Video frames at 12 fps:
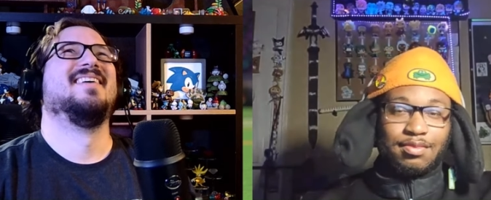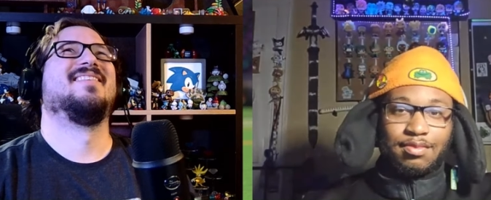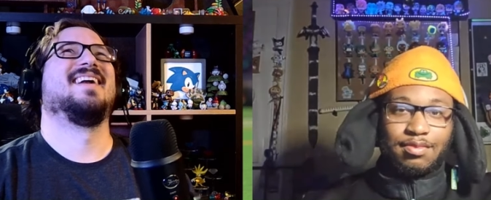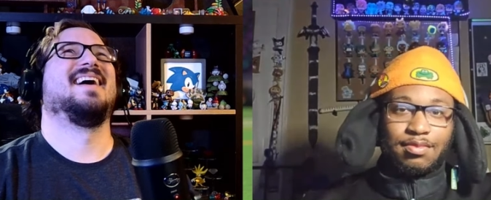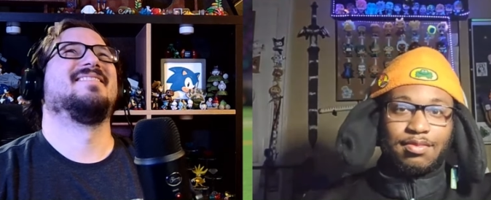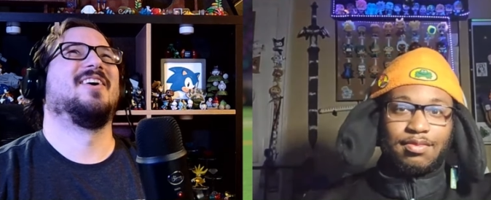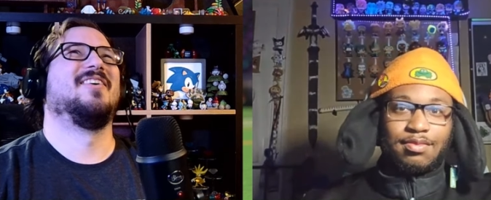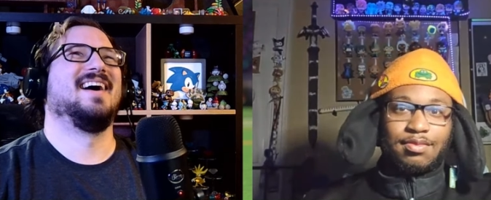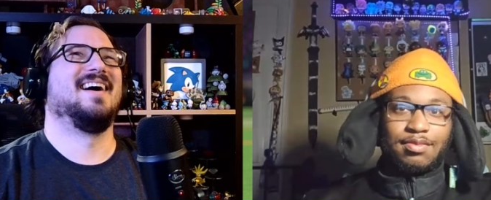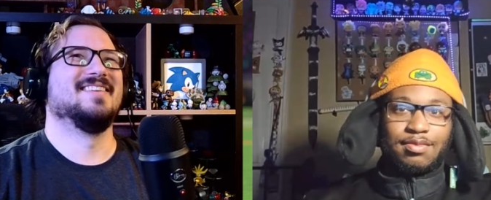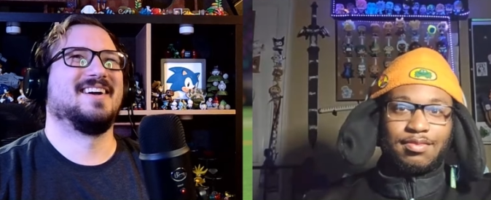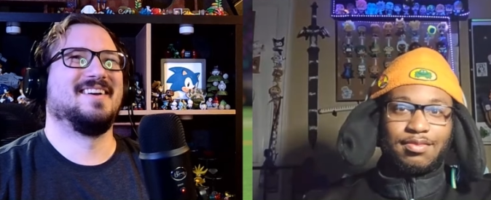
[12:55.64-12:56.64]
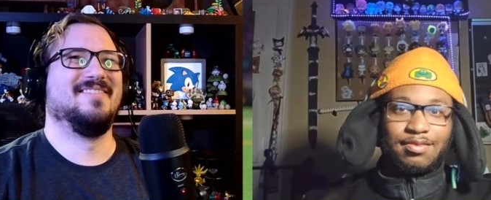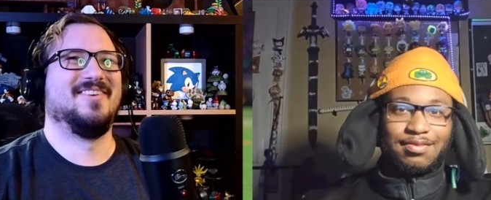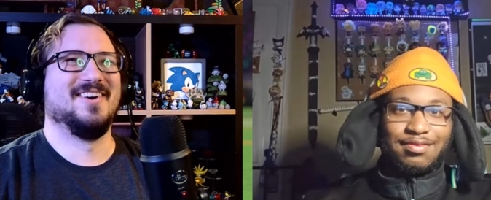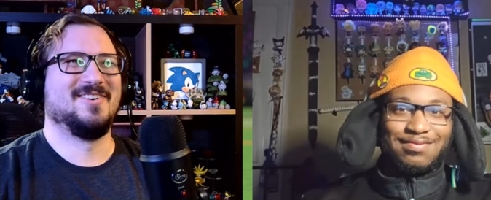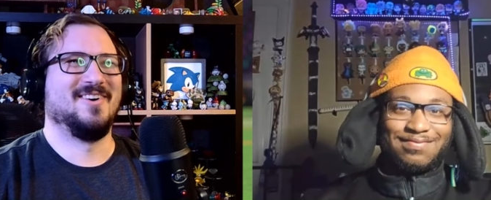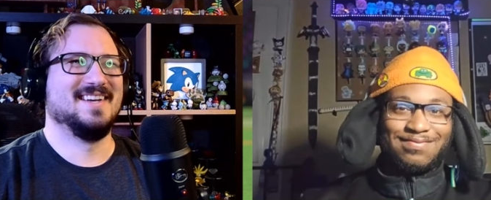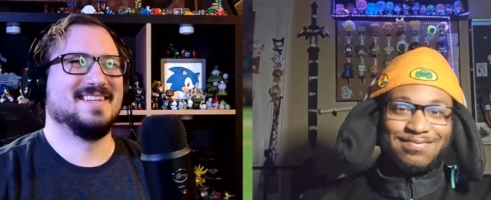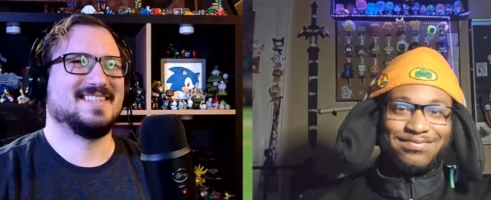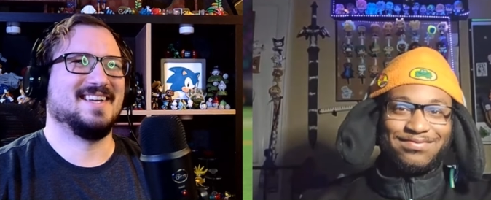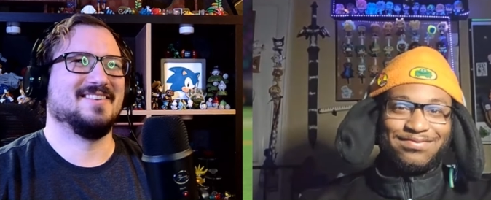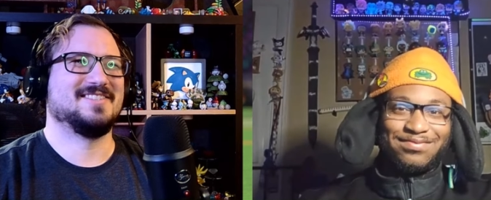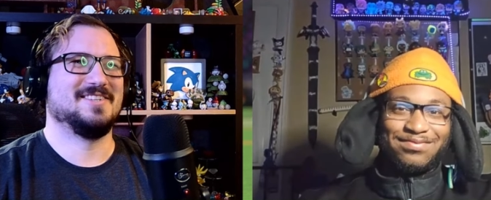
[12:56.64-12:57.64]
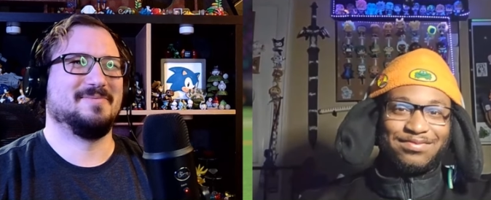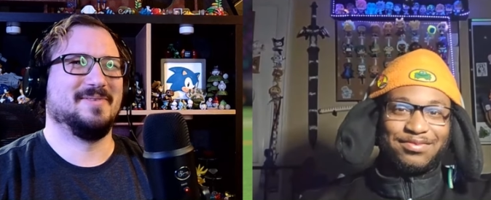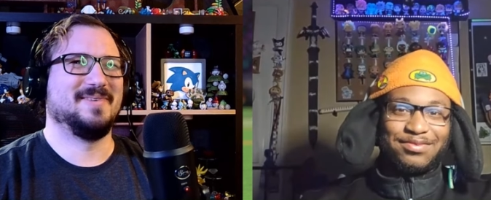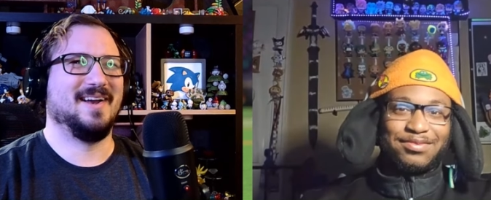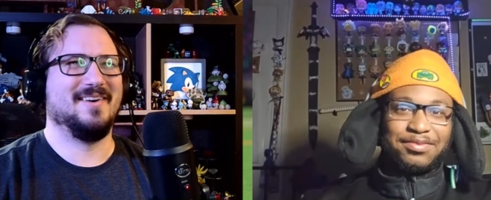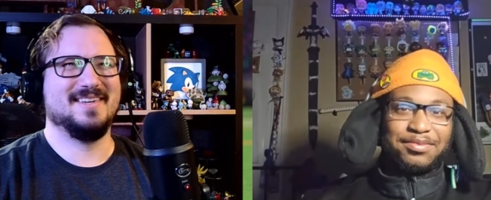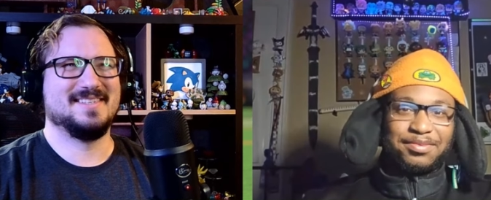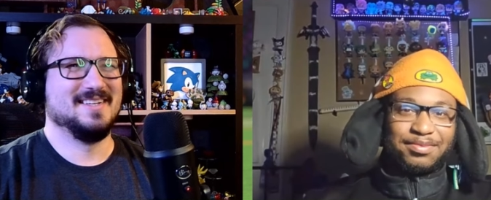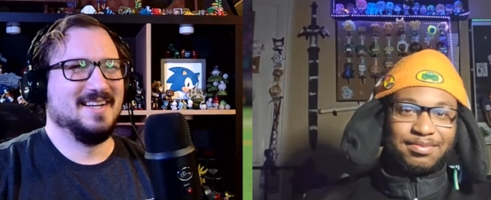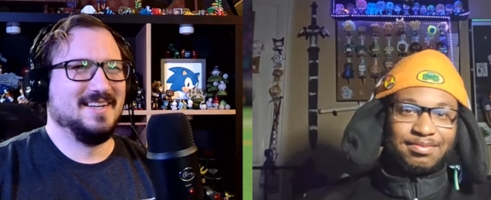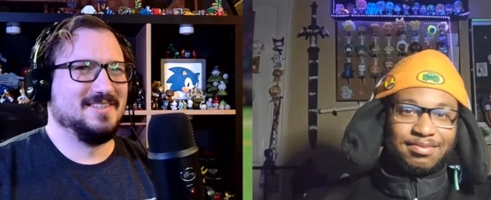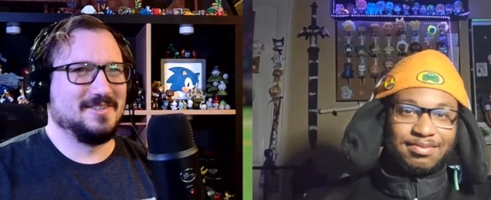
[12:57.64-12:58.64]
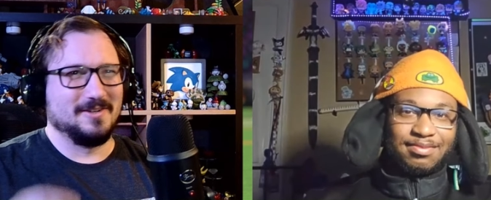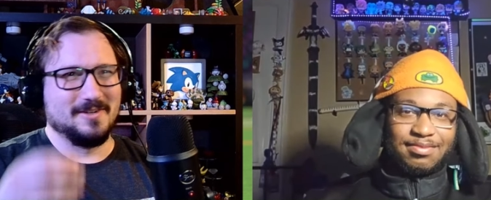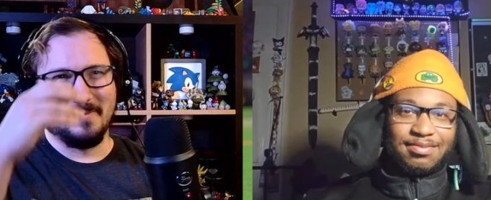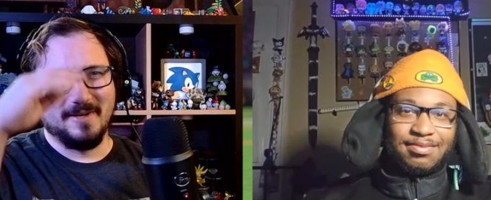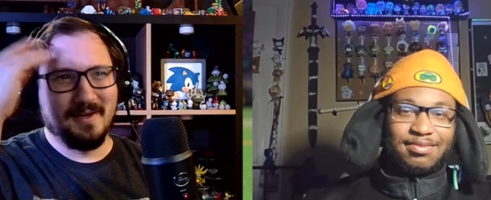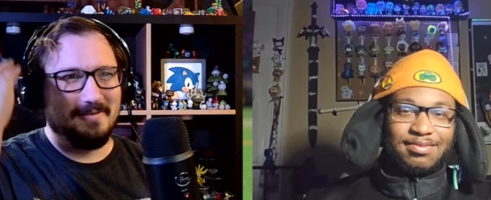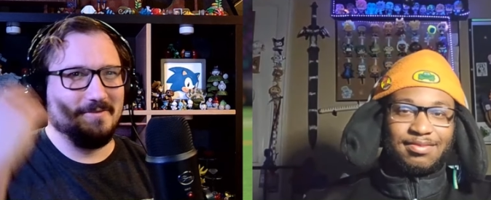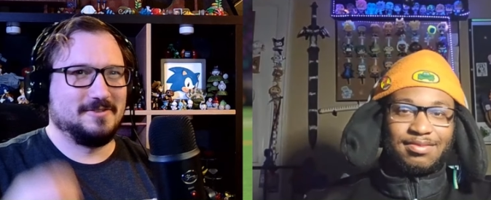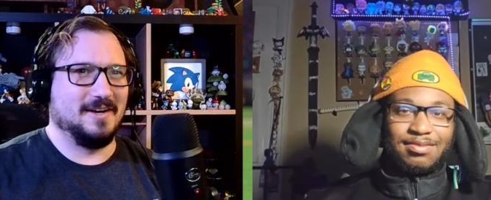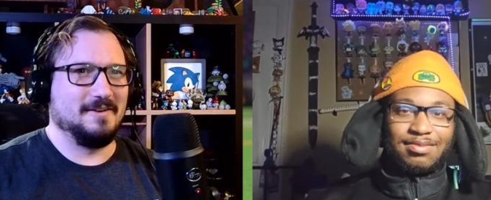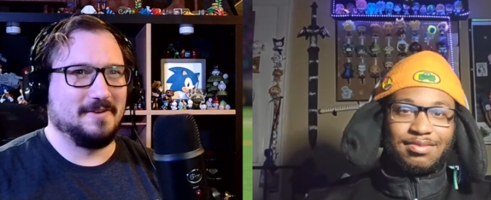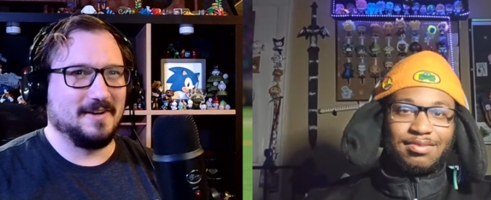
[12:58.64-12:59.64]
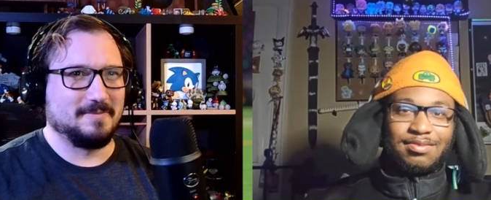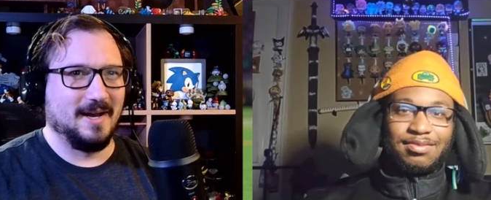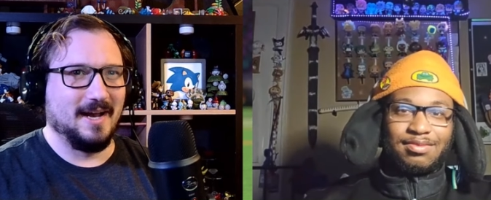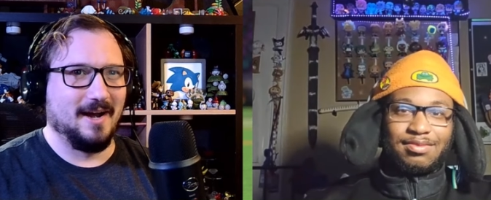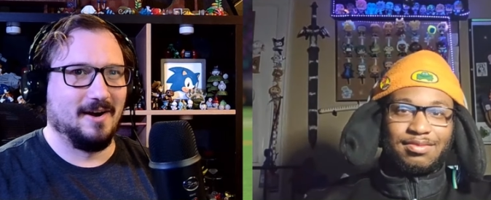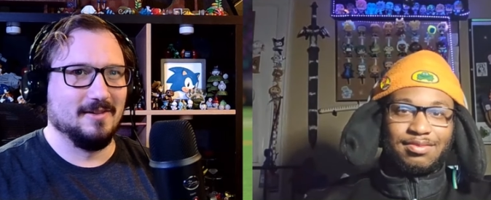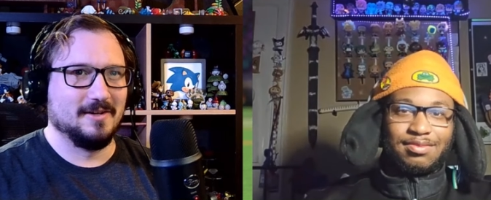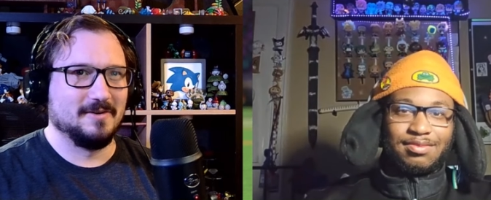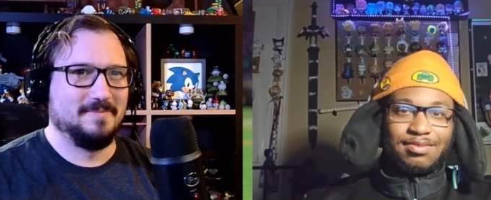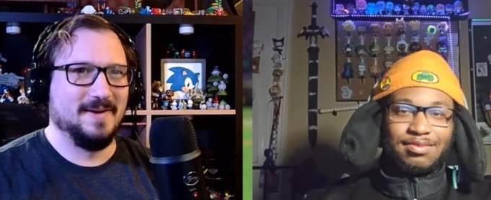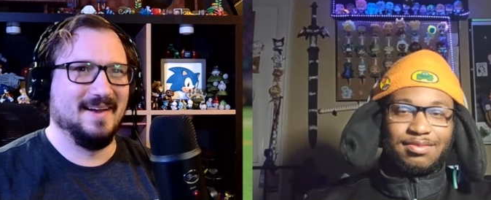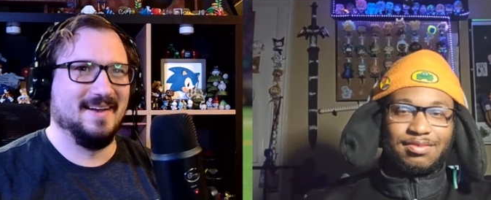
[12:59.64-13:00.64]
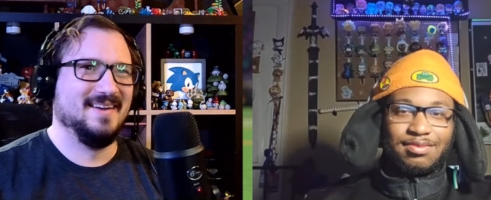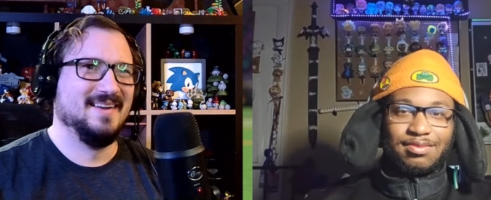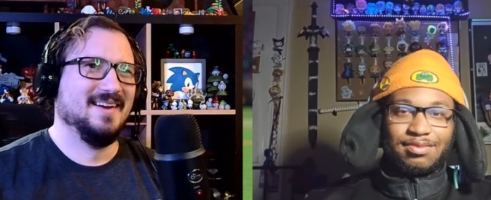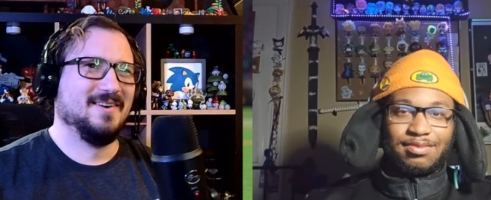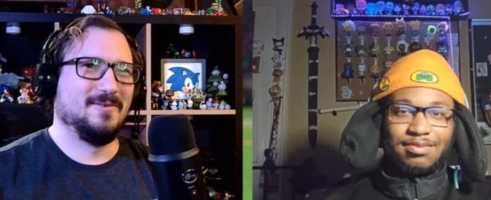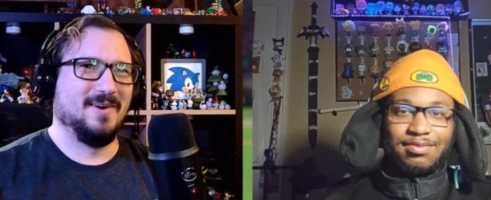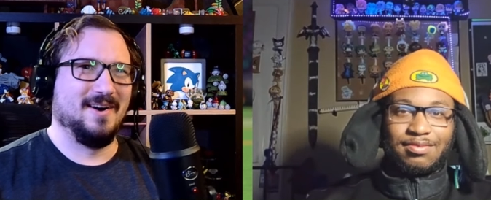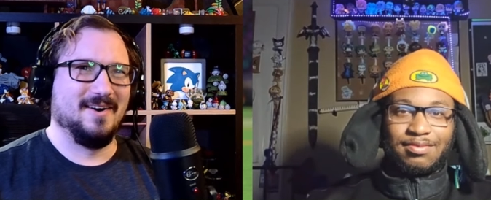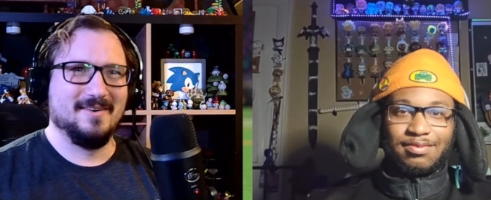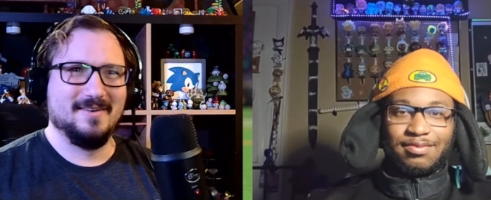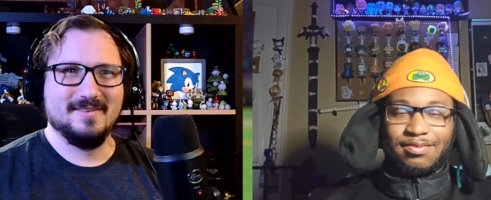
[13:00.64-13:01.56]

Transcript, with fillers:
Speaker 1: when I'm going out looking for toys, it sounds stupid, but I always do a little bit of trying to fix my hair a little bit, wear